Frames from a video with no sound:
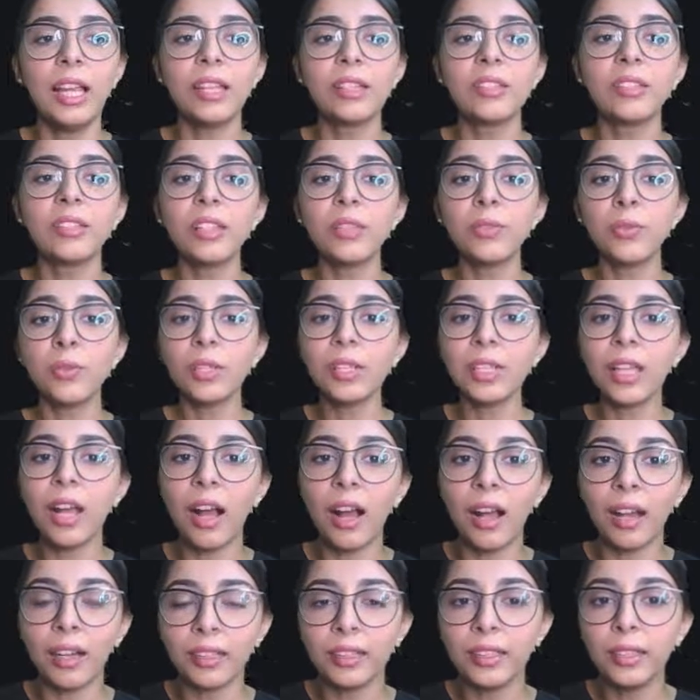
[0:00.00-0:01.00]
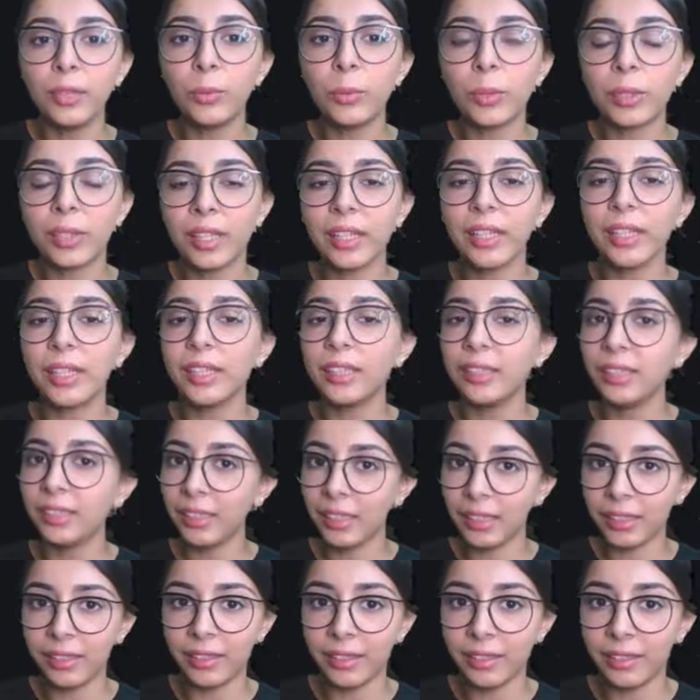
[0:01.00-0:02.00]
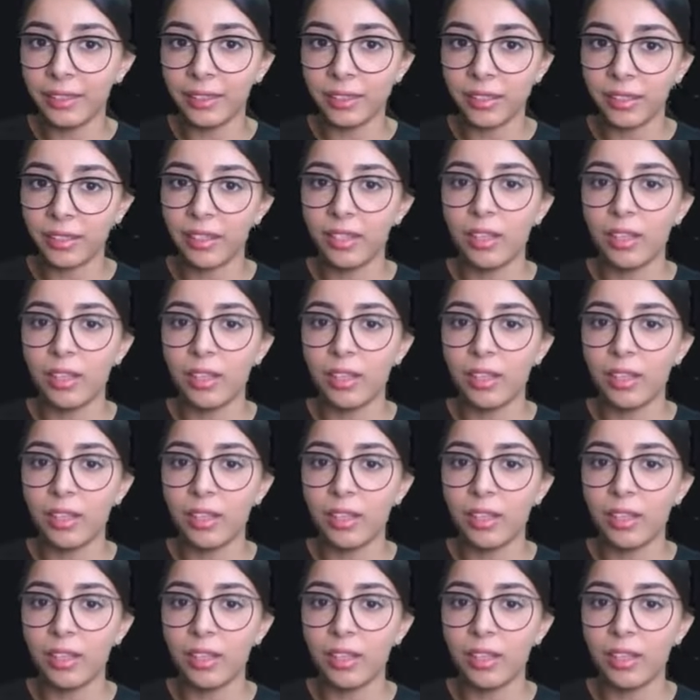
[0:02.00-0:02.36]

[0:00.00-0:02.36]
This was hardly what I intended.